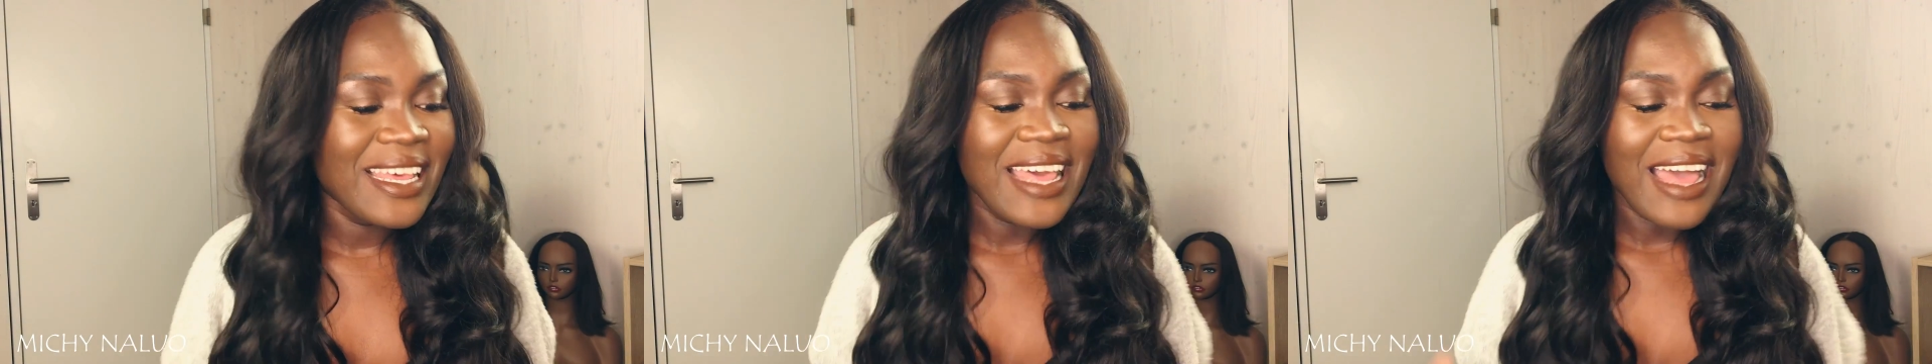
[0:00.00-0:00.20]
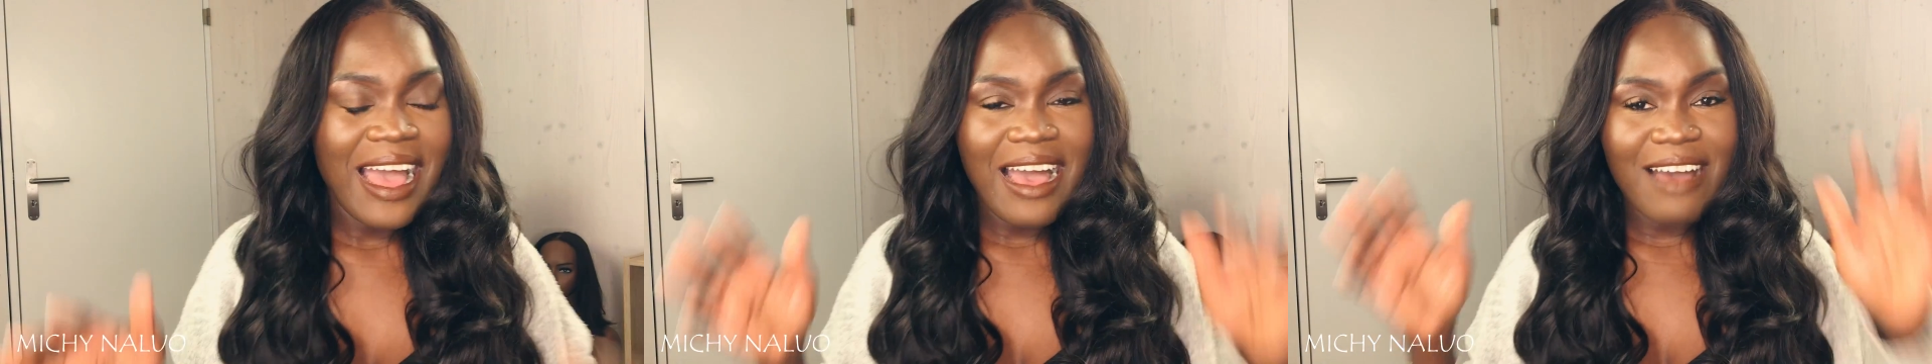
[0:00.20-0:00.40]

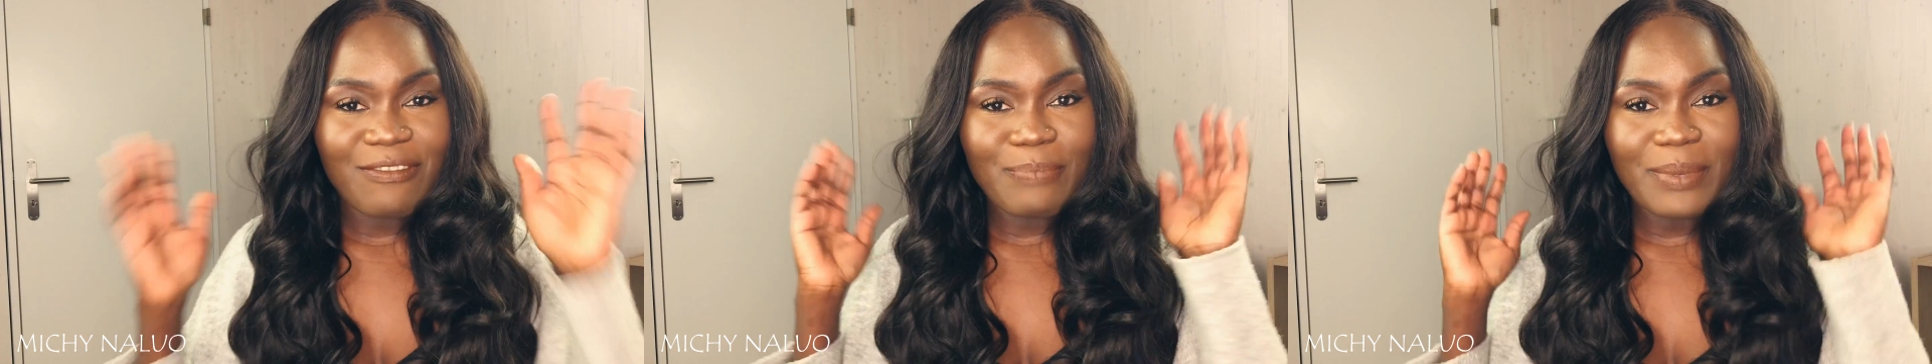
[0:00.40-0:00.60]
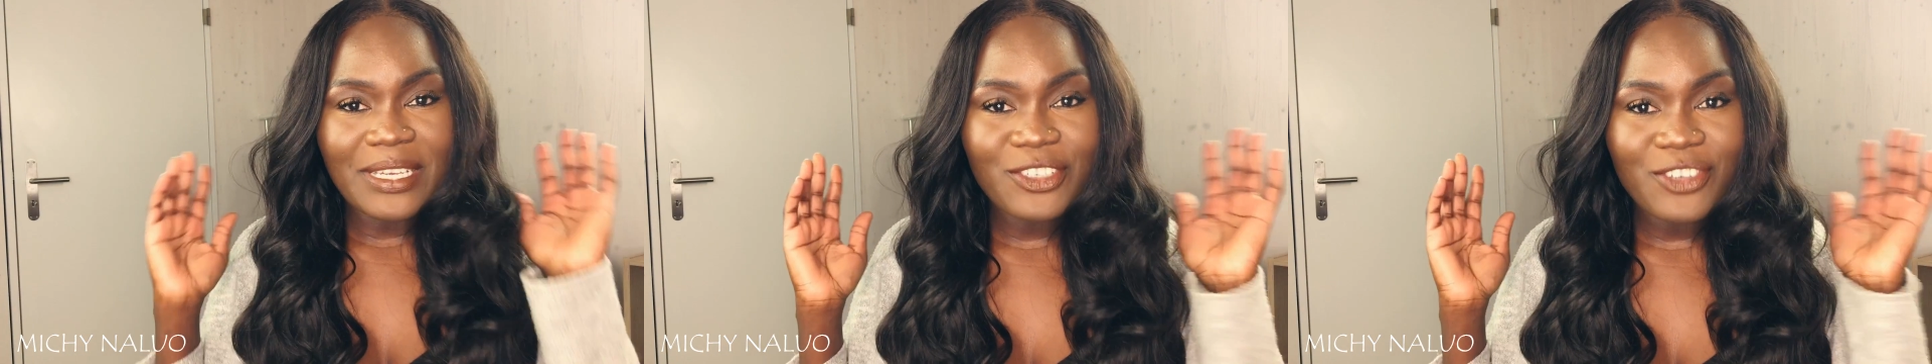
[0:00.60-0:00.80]
I've
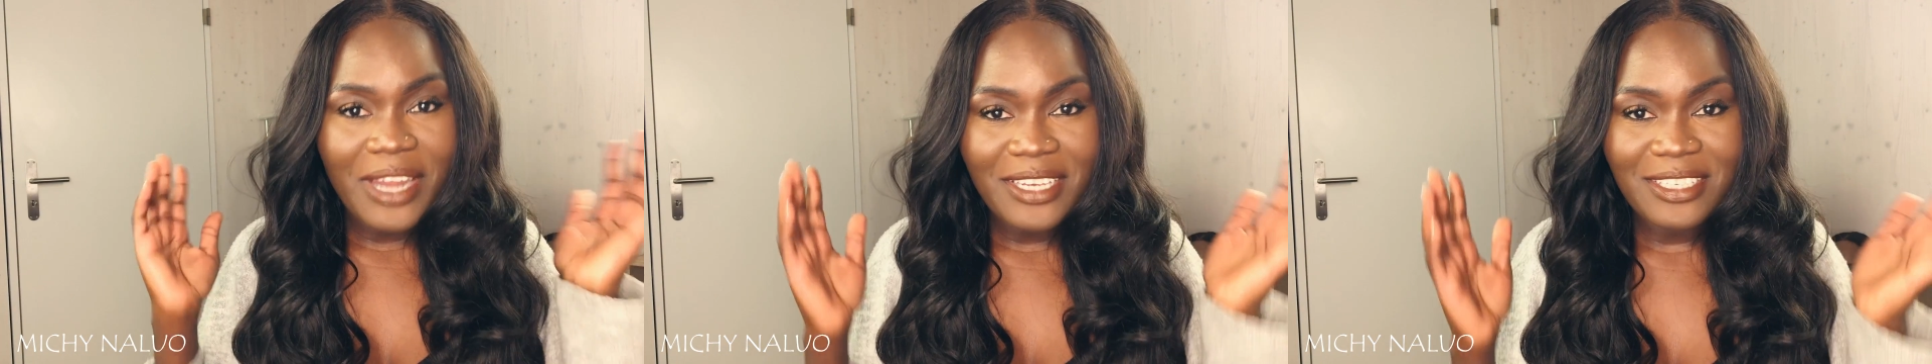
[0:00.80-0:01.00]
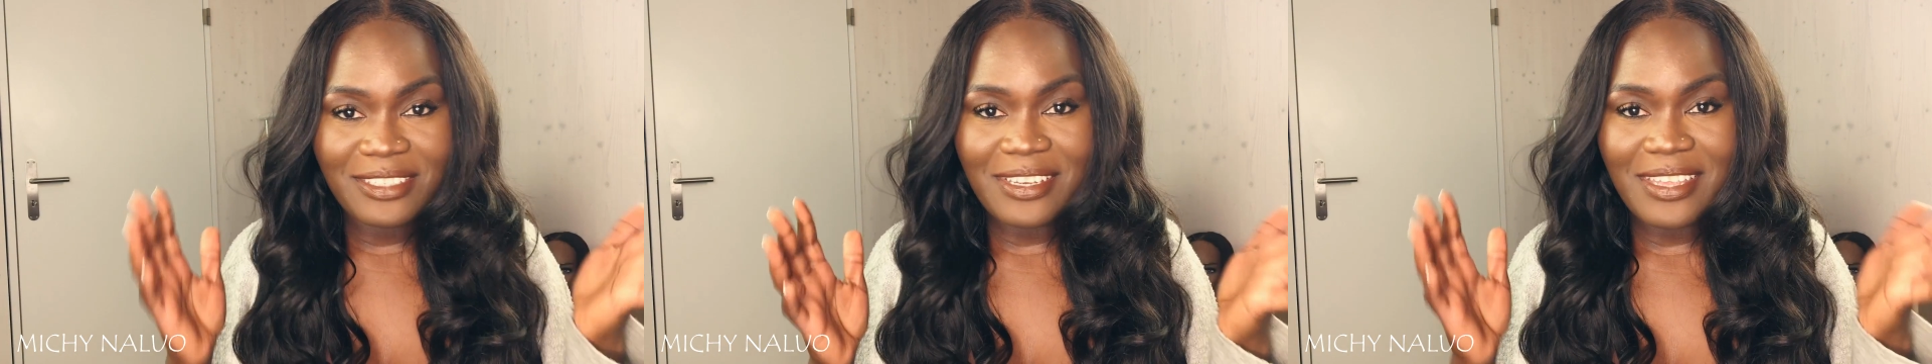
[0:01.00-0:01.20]
been trying
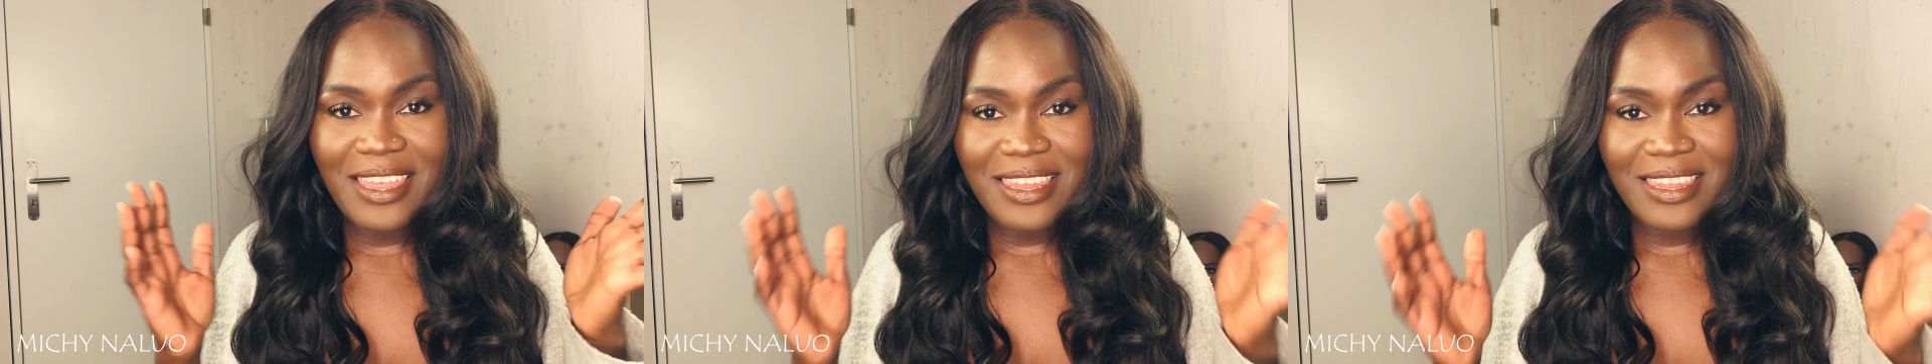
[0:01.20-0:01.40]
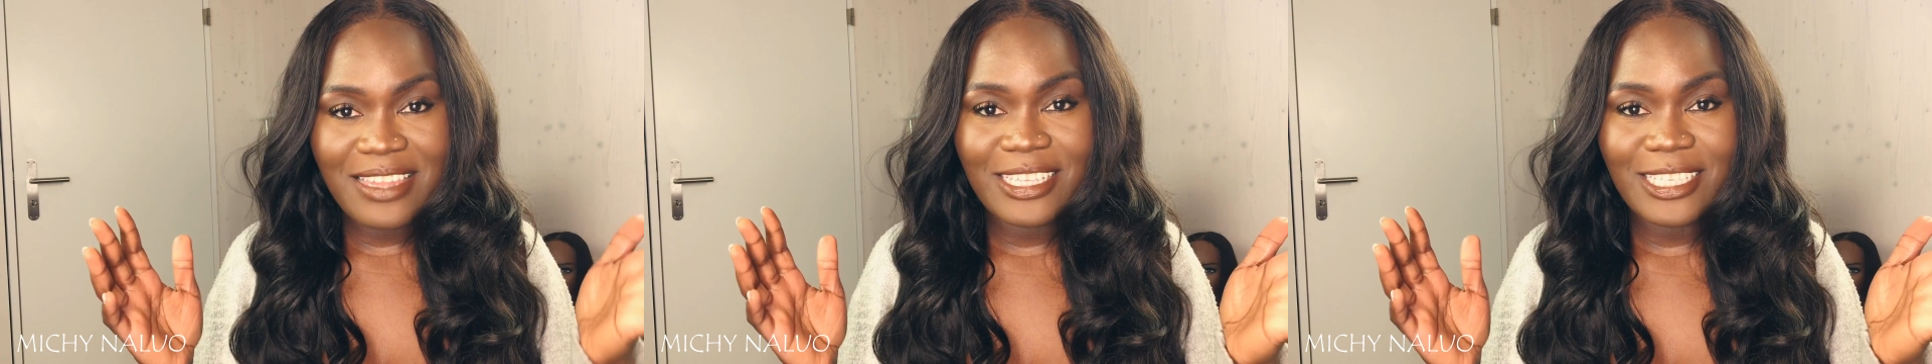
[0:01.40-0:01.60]
to get
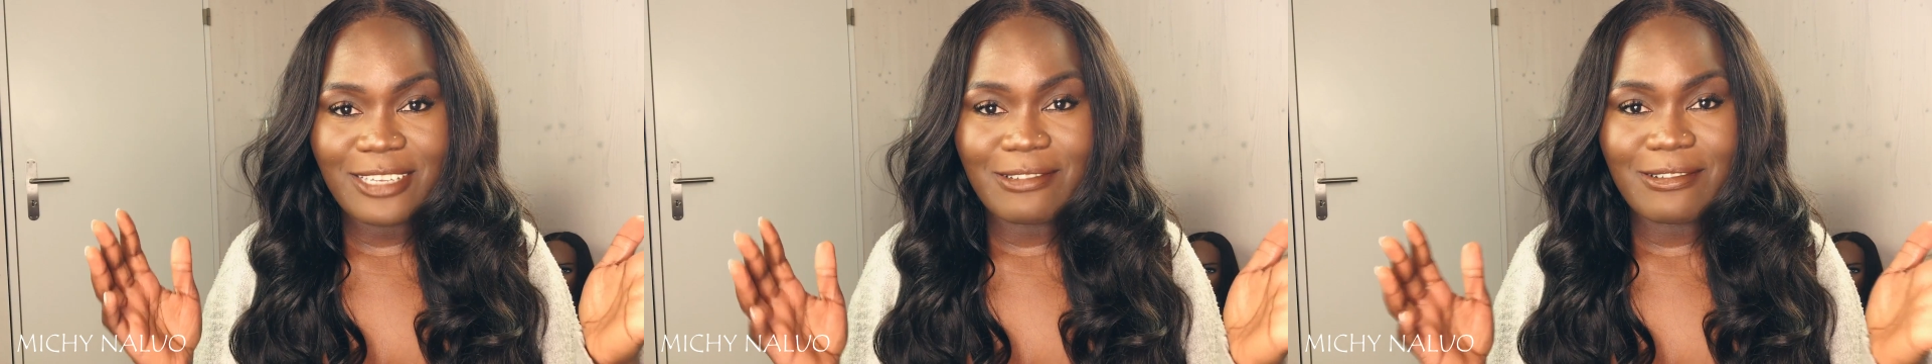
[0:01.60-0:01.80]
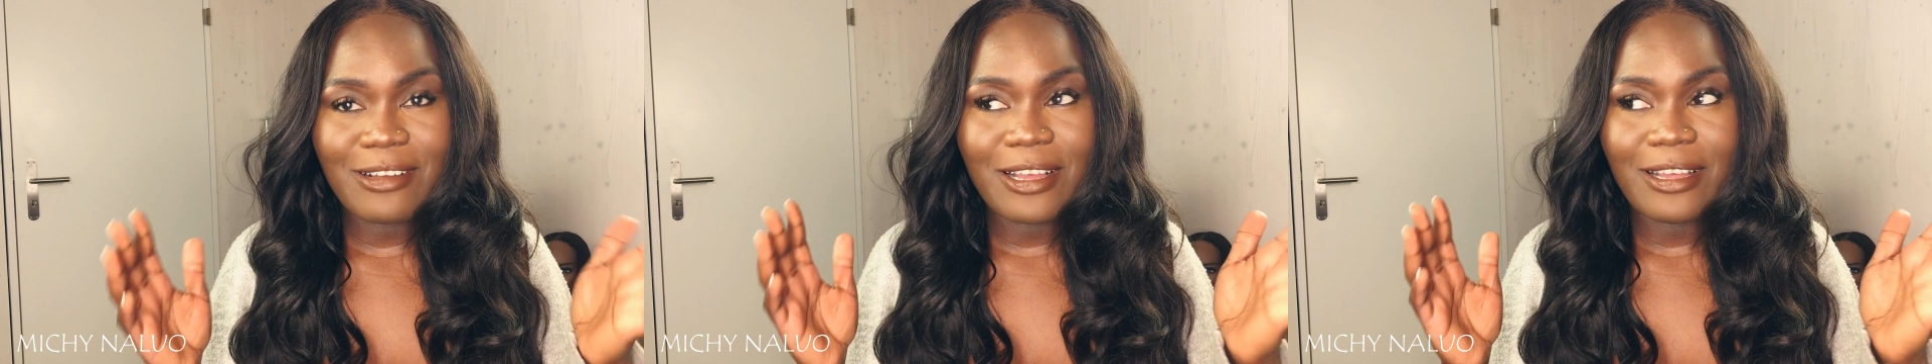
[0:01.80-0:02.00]
this
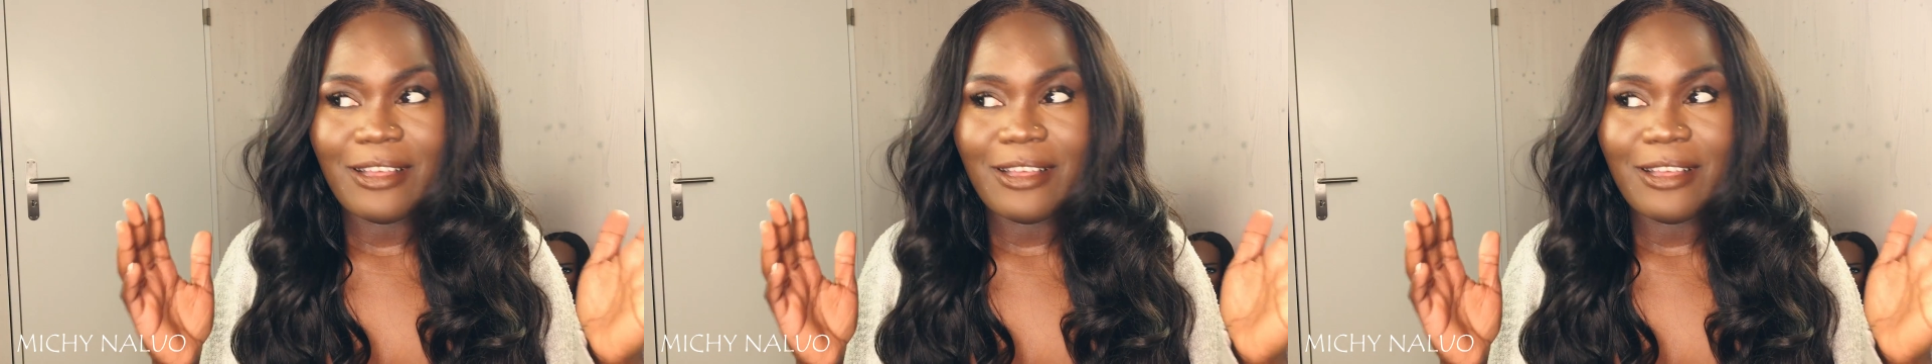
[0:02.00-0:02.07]
look